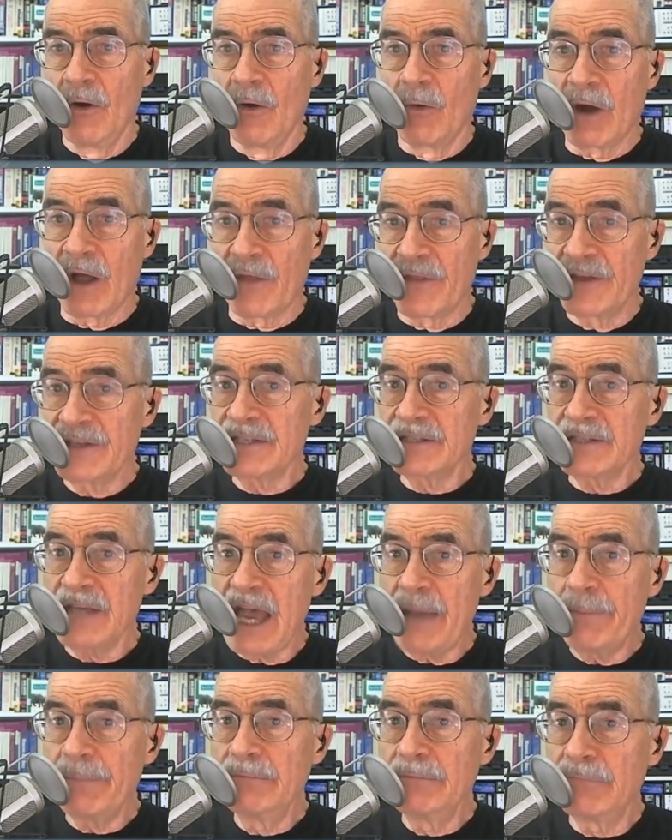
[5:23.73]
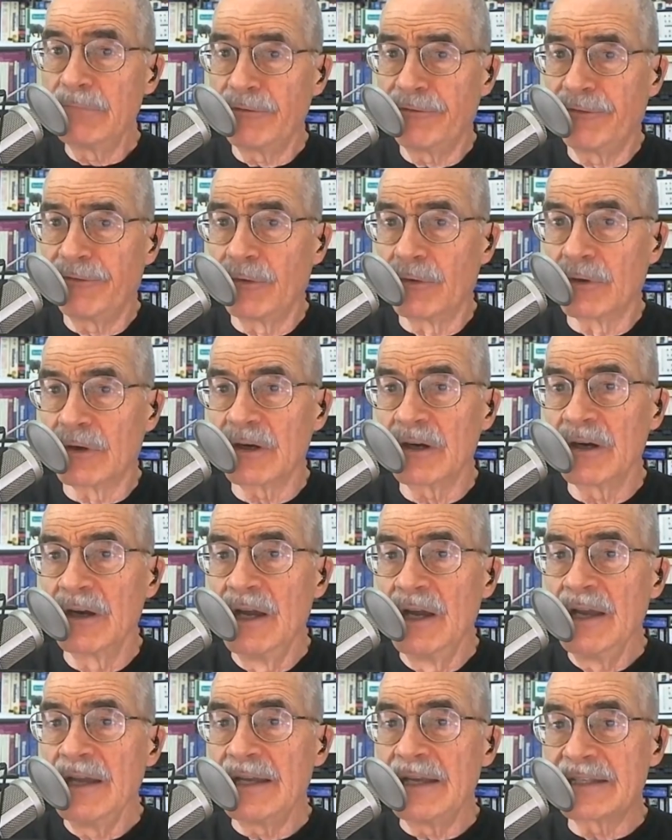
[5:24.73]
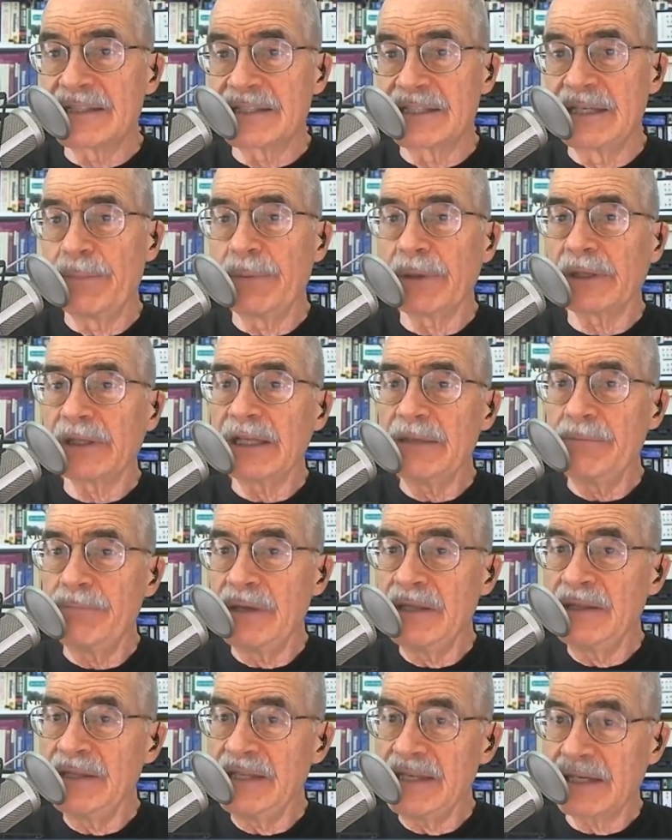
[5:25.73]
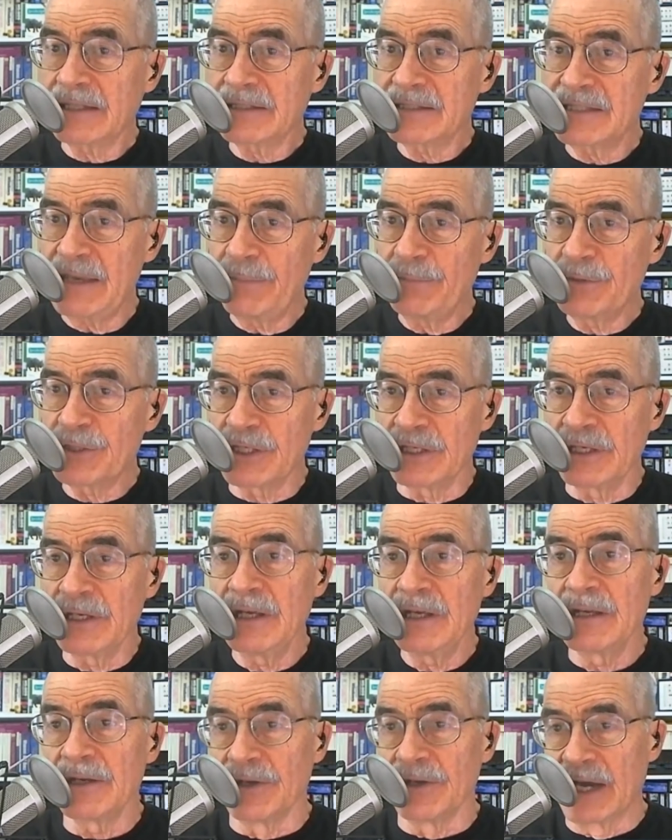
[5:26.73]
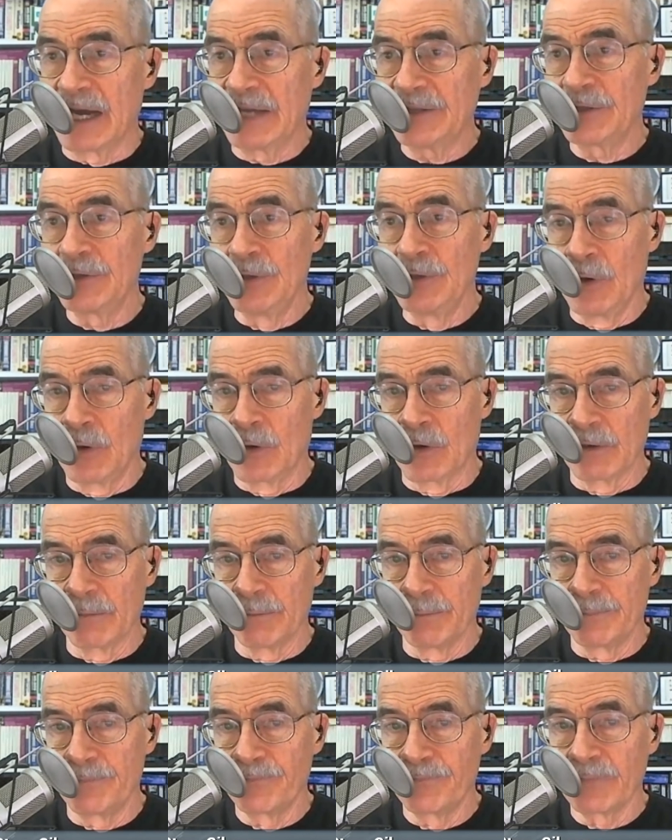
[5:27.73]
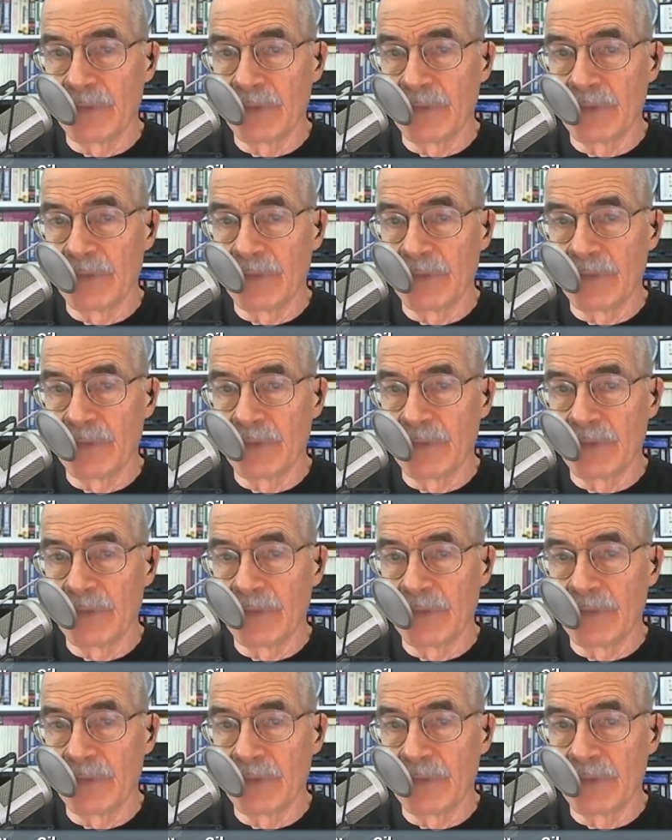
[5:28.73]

While this has happened before, it's typically been the exception, not the norm.